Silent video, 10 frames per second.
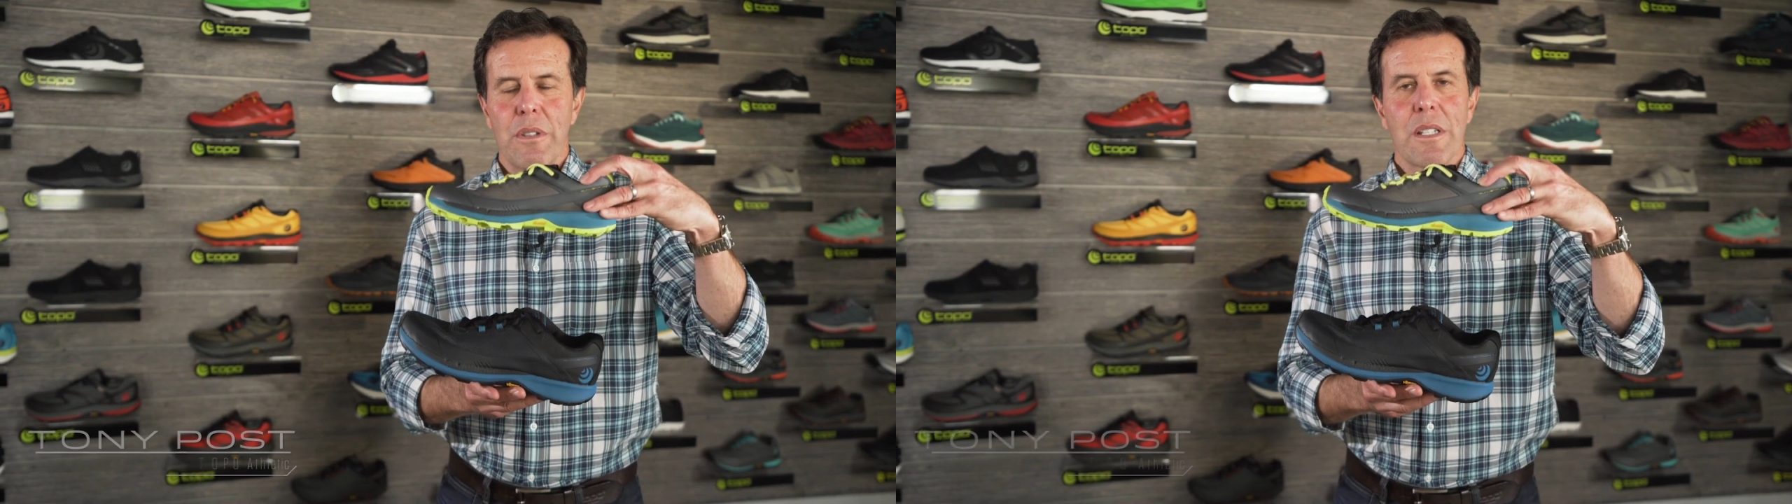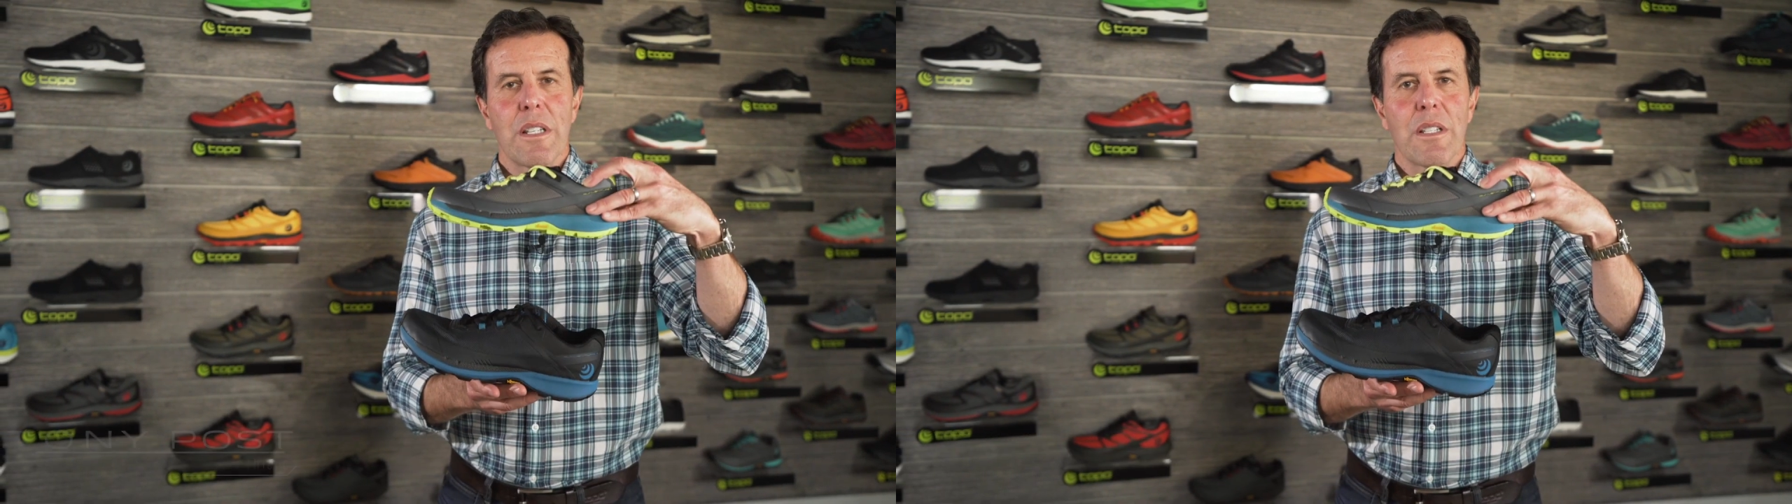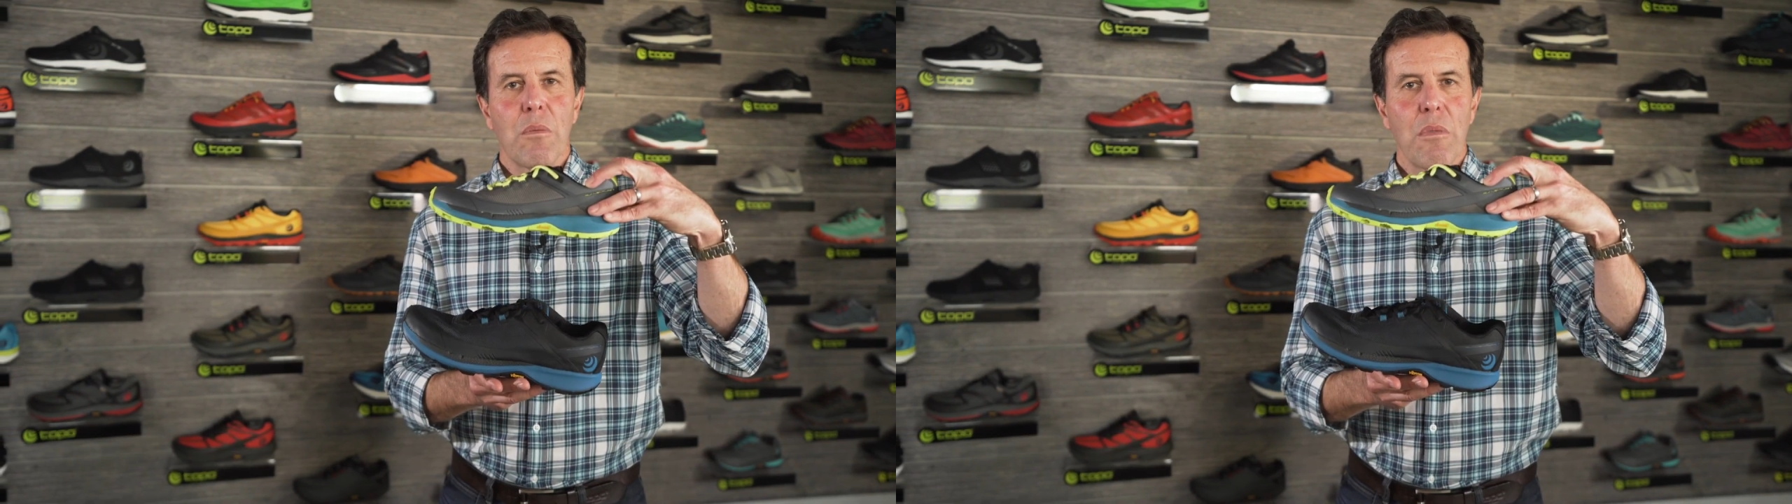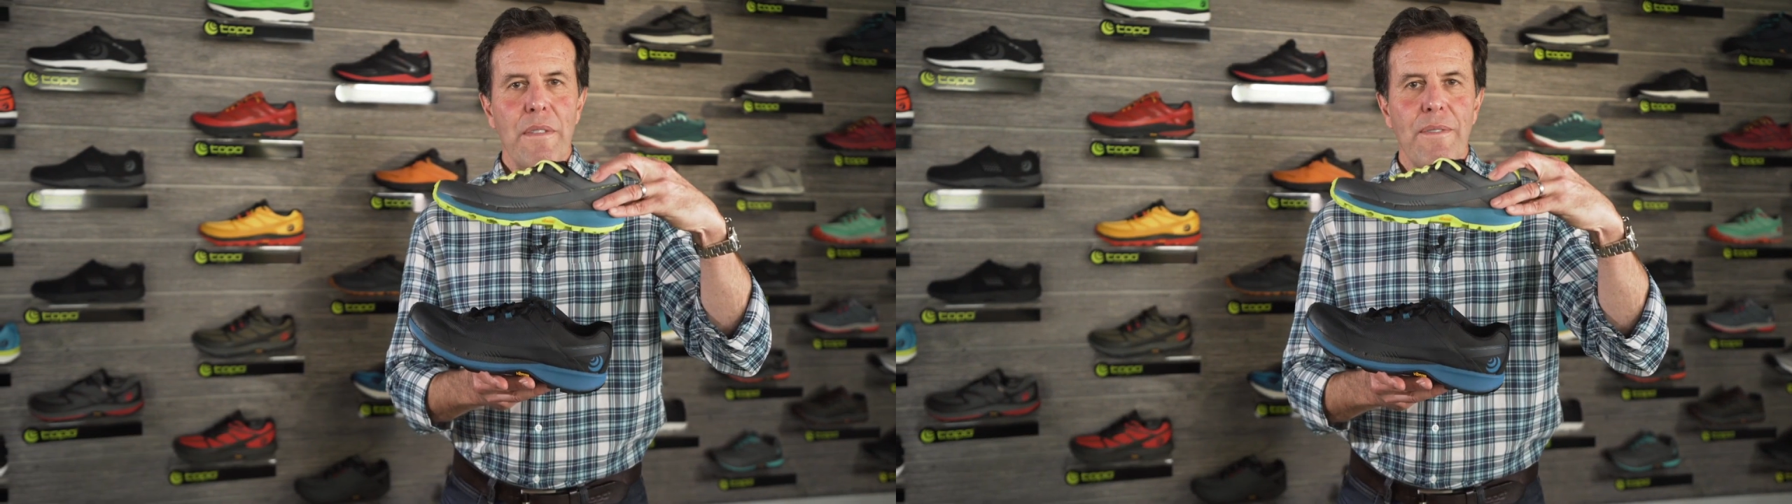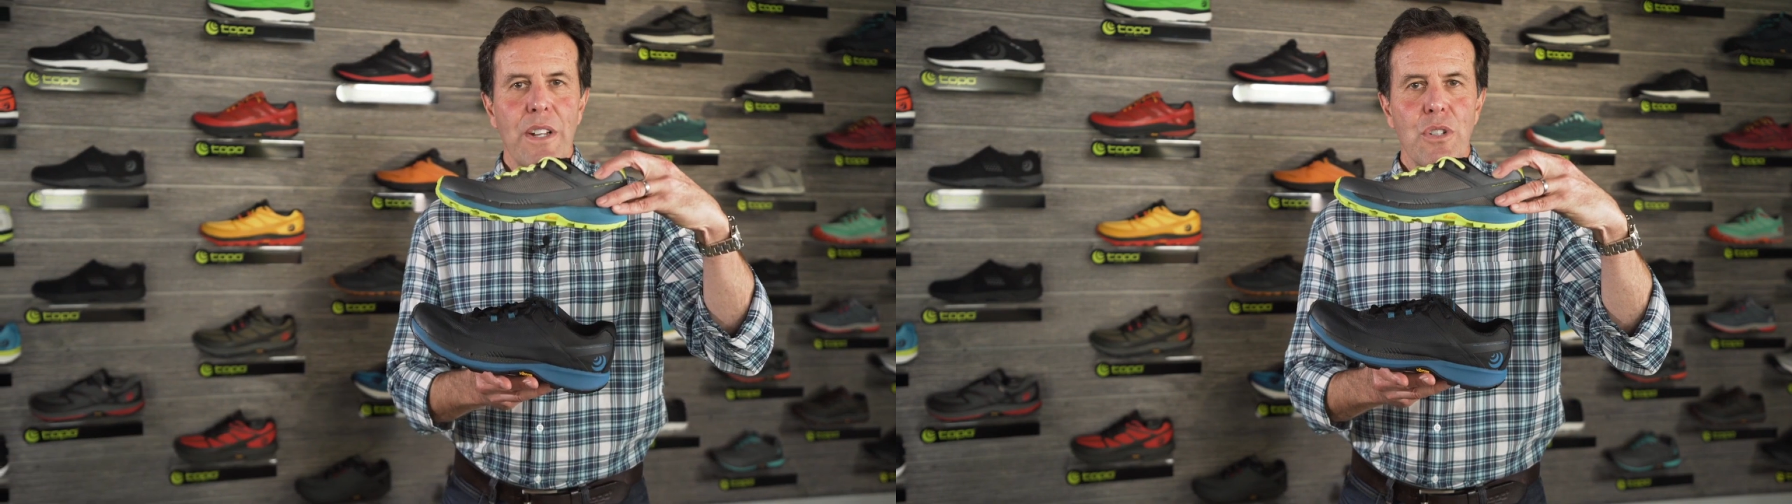This is the
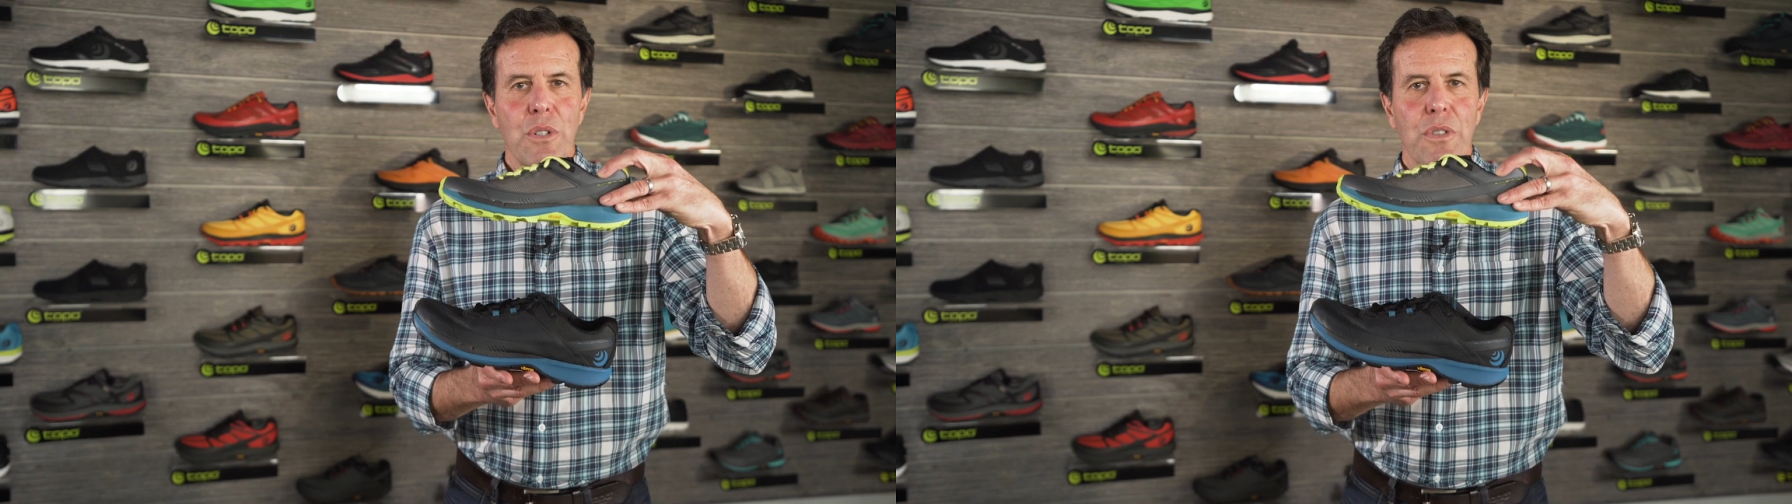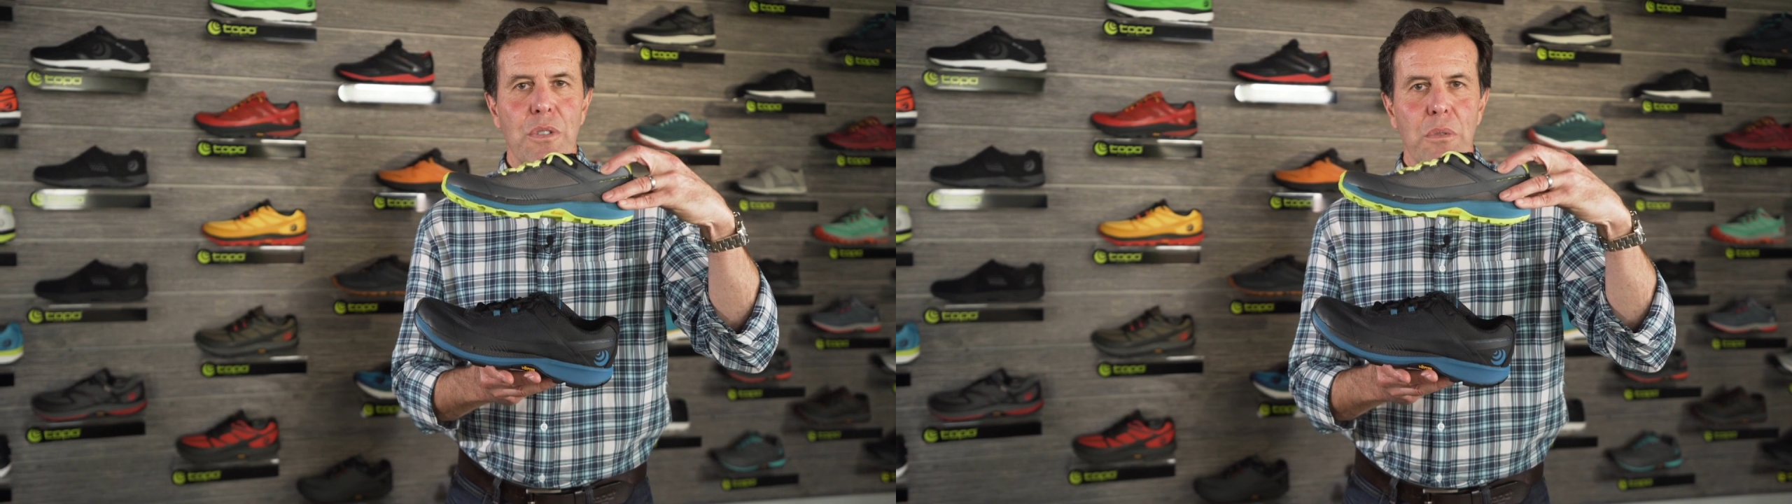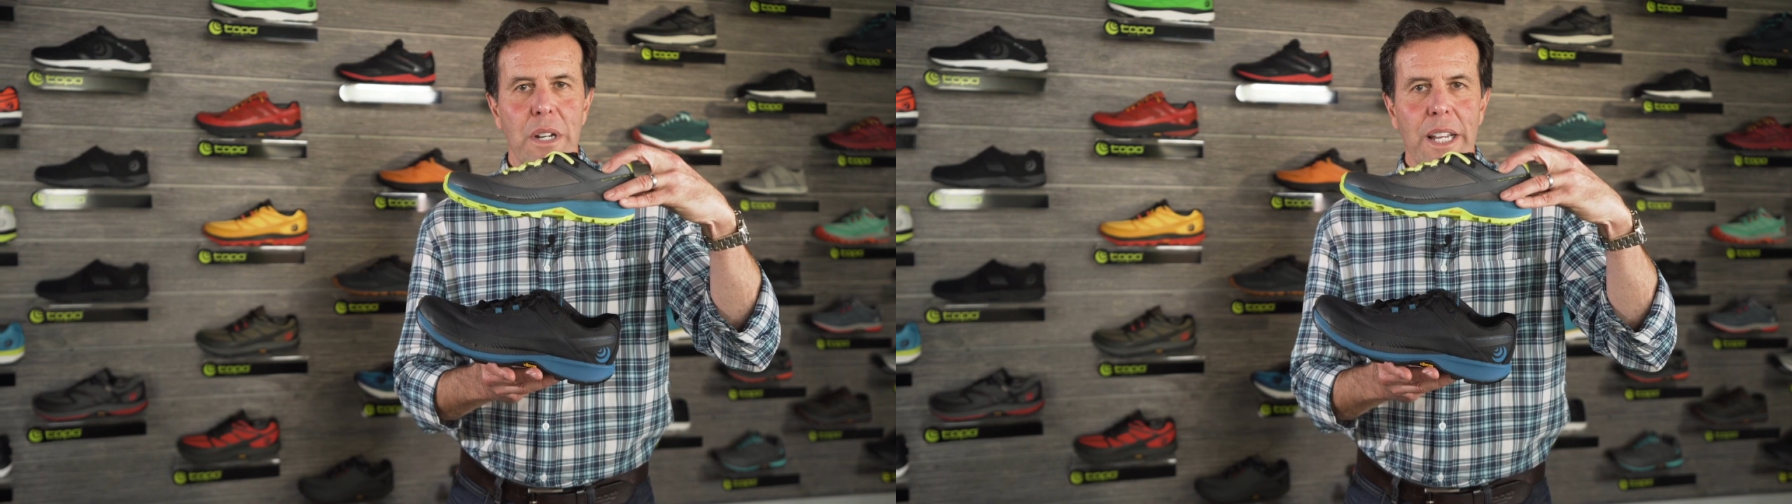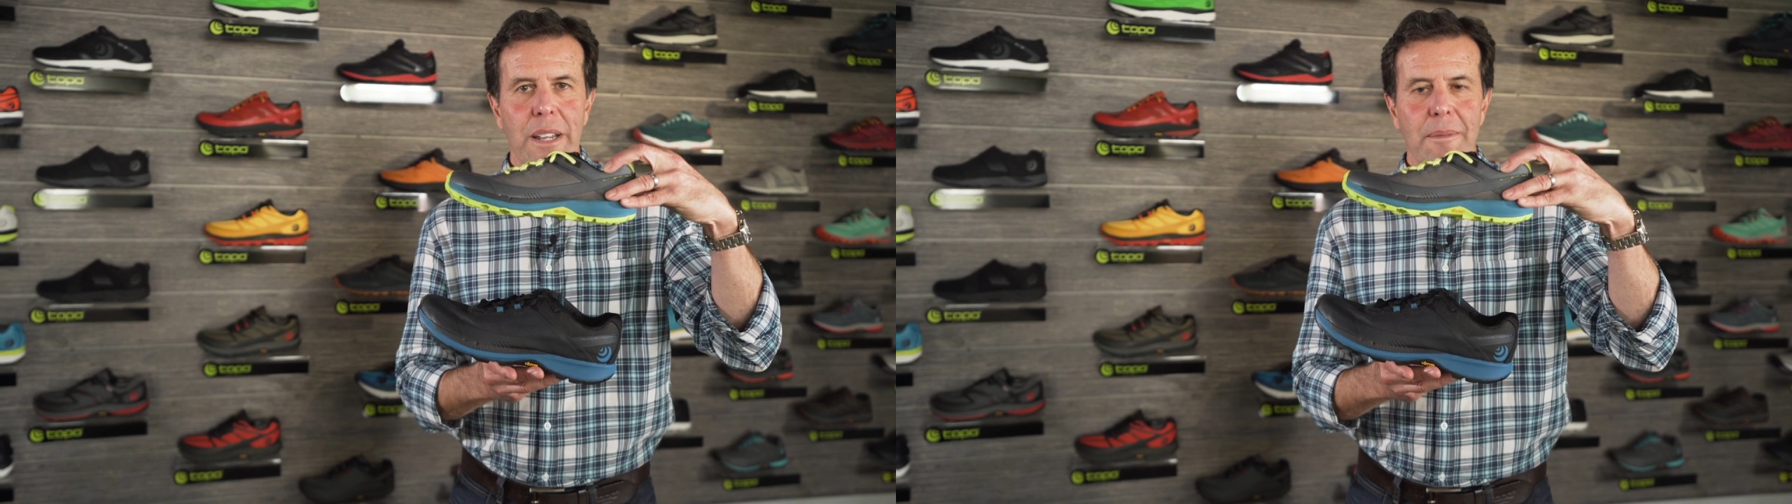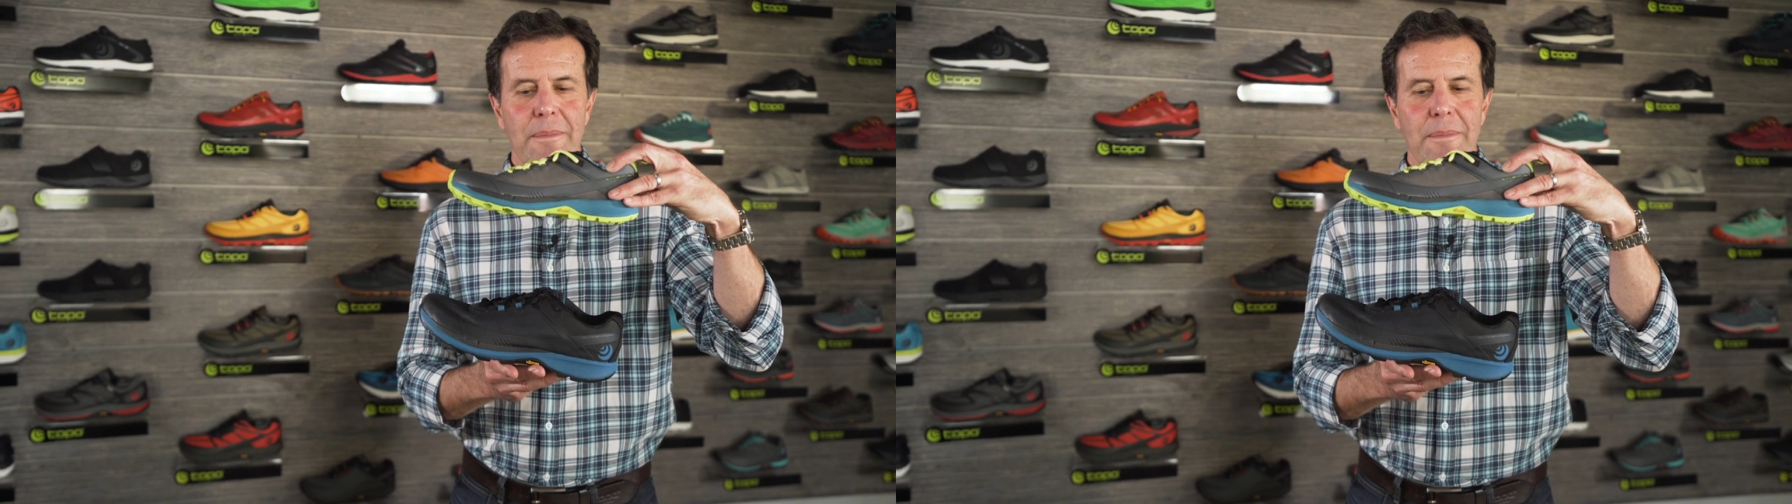Runventure 3.